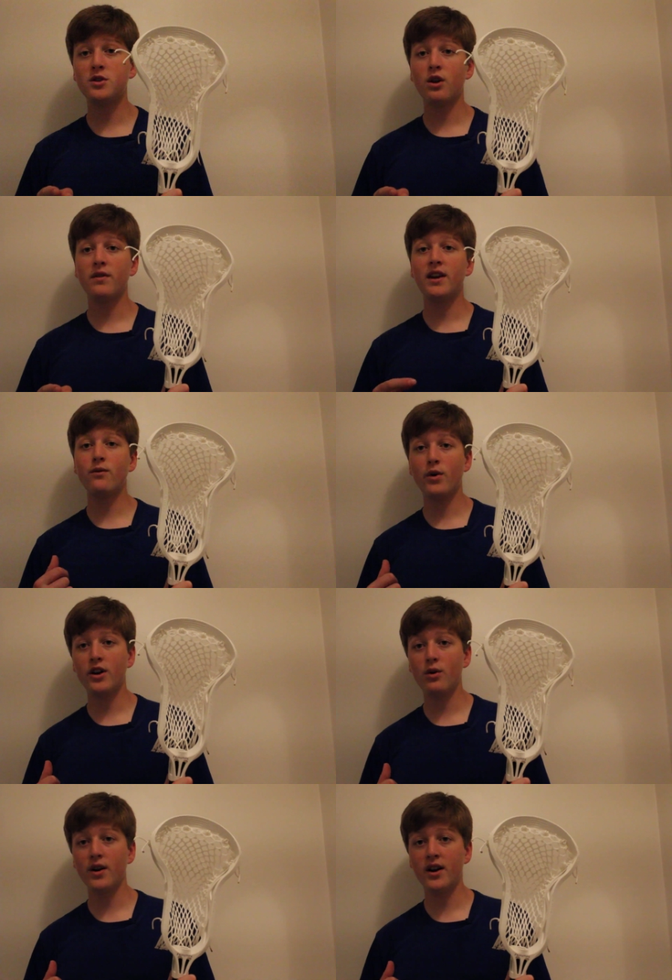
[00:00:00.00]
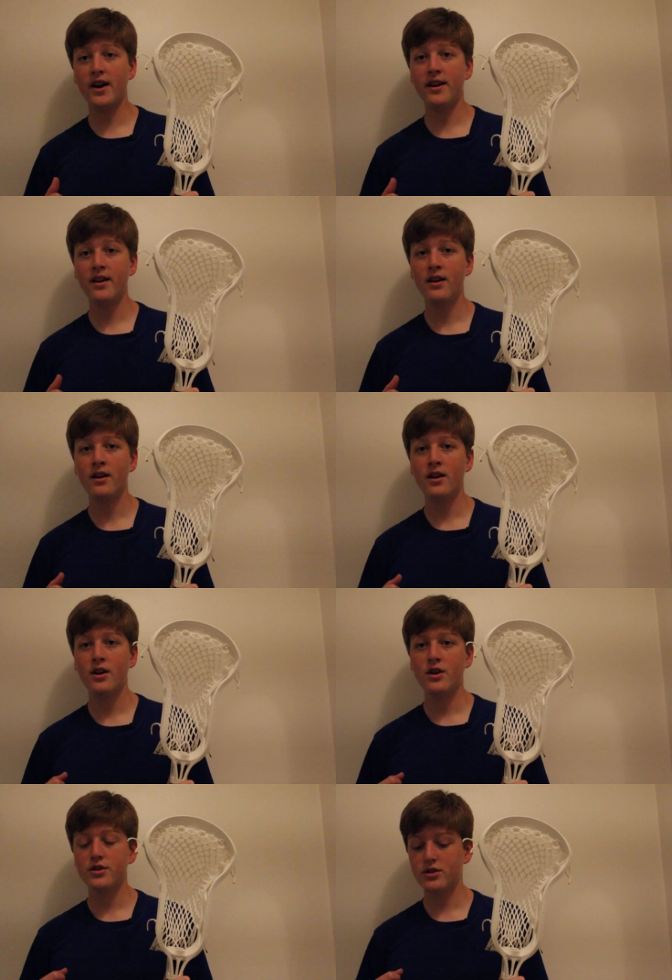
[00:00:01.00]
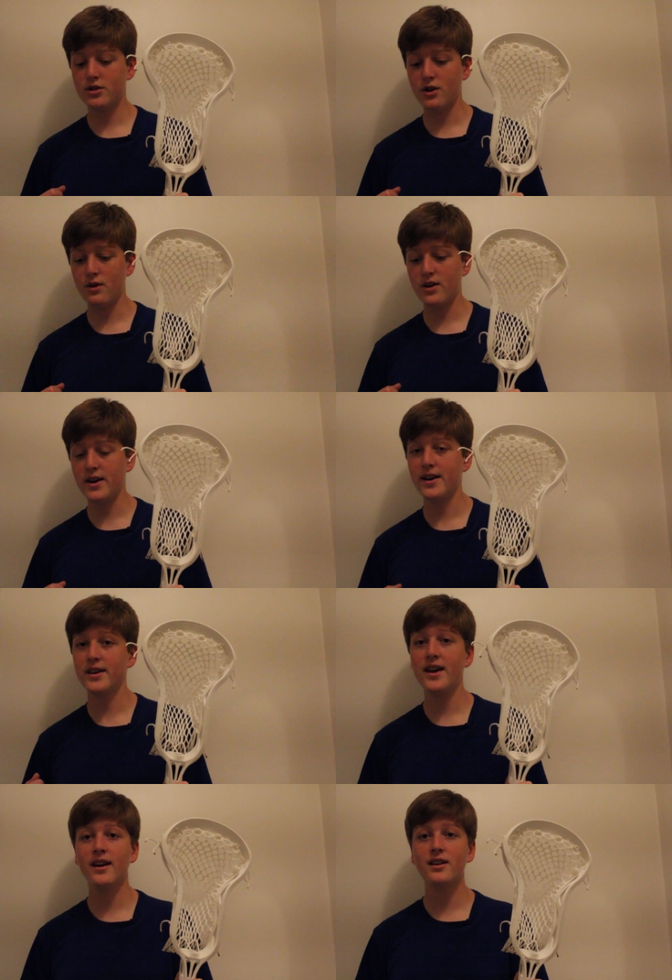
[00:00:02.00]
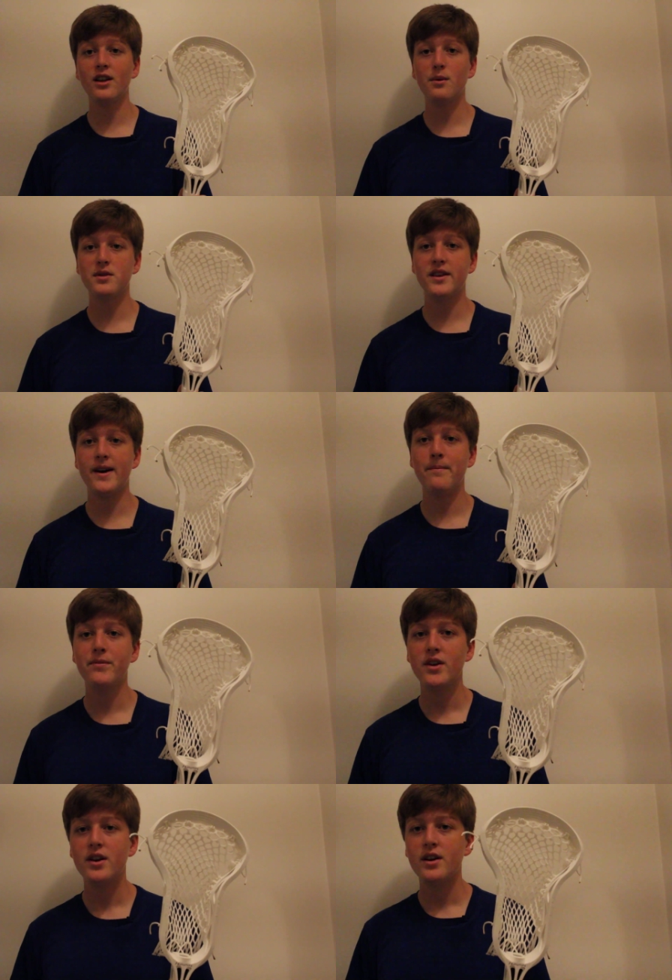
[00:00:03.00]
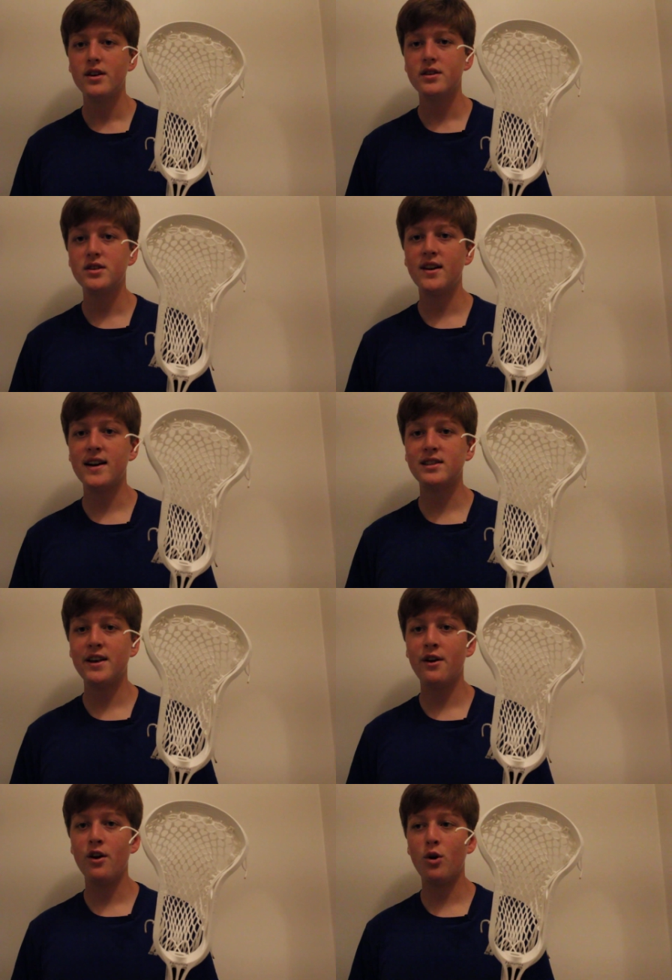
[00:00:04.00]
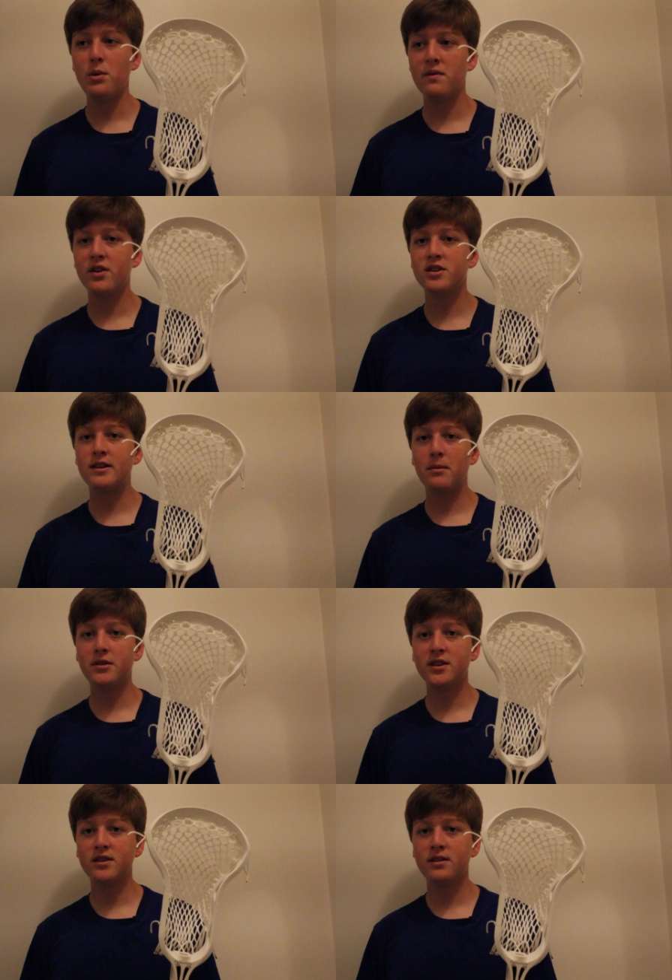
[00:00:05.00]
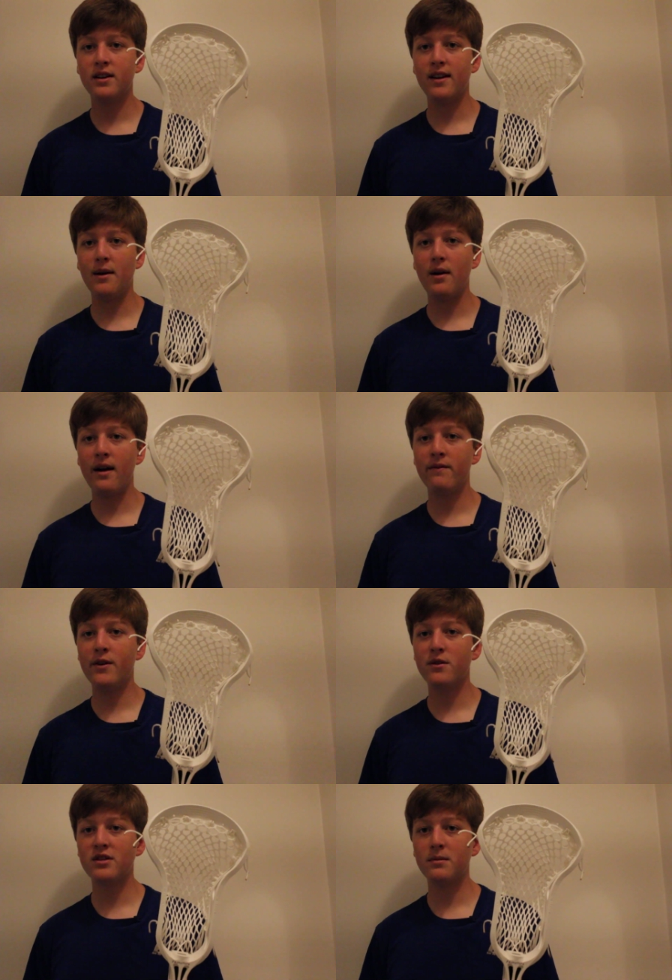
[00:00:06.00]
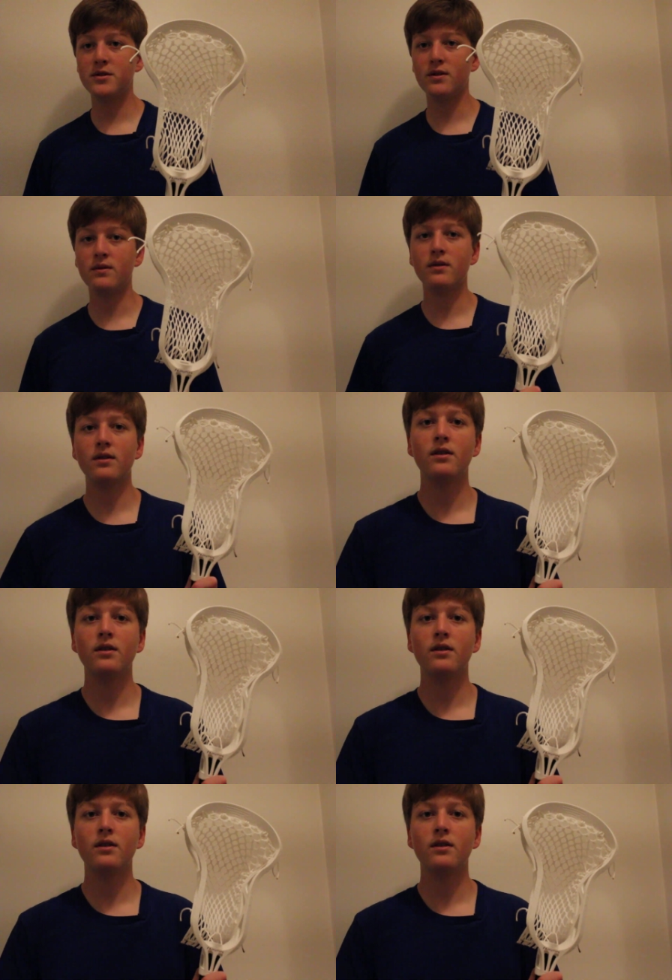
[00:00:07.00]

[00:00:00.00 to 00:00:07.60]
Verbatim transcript: still have a giveaway going on. So, uh, yeah, good luck with that. See you guys later. I hope you have a good summer season, and I will have videos up soon.